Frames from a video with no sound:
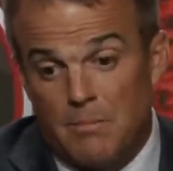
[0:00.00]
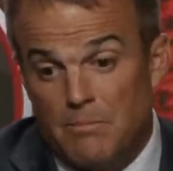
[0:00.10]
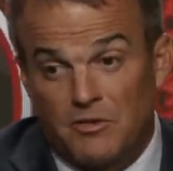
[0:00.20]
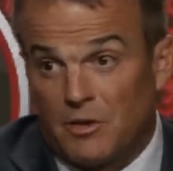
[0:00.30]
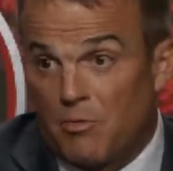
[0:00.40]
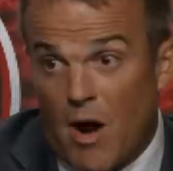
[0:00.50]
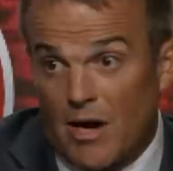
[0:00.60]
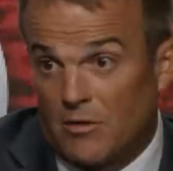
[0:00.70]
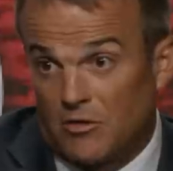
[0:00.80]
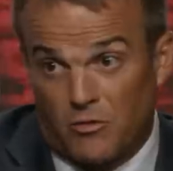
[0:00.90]
miss a
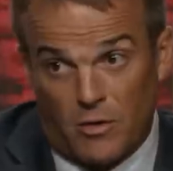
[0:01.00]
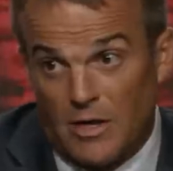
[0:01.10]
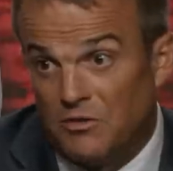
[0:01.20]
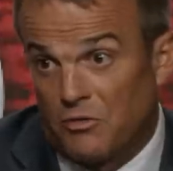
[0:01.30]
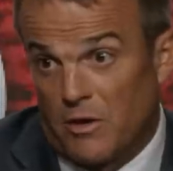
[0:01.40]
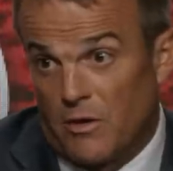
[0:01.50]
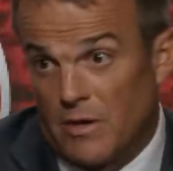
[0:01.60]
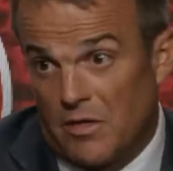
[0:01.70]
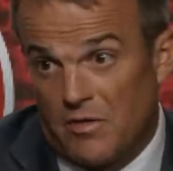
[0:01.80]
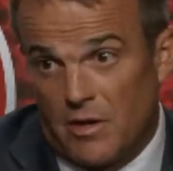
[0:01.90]
practice for an injury or
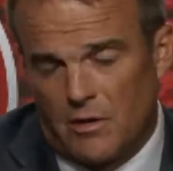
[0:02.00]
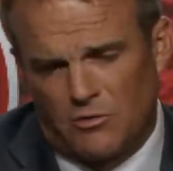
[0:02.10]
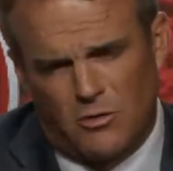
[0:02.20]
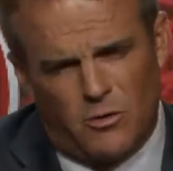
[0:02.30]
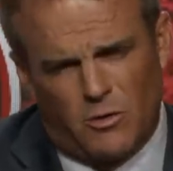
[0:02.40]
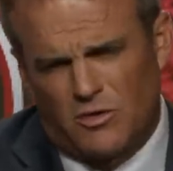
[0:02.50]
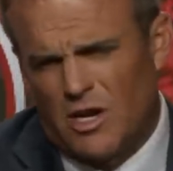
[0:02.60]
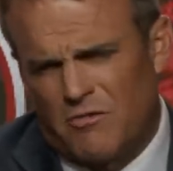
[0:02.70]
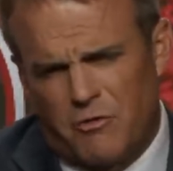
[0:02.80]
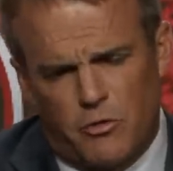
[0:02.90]
anything. So they're
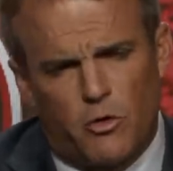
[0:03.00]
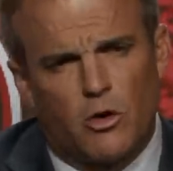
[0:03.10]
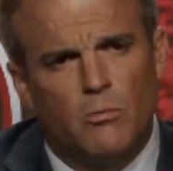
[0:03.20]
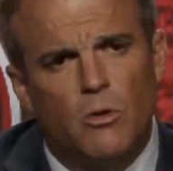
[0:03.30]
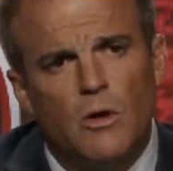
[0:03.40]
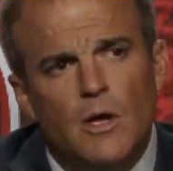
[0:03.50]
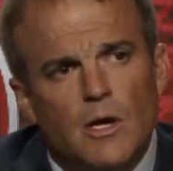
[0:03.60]
tough, they're durable.